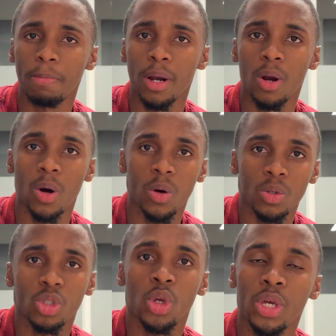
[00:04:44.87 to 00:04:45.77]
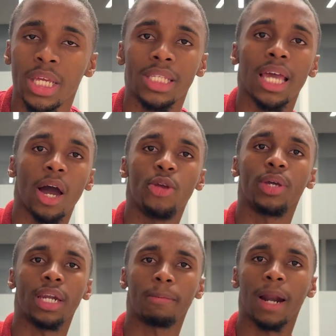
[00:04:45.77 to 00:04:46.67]
below so you can see how you
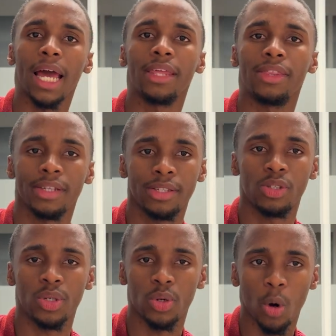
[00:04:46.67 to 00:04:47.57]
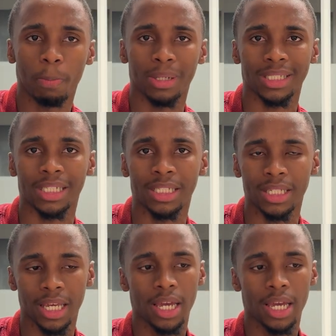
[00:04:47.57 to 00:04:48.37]
can apply this to your business.